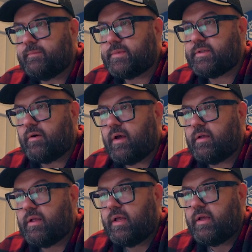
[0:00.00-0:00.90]

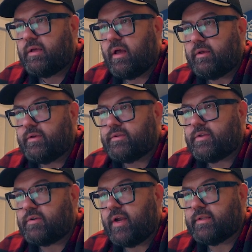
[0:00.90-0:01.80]
So I'll use the
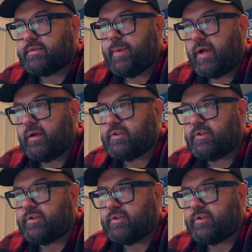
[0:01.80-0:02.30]
transparent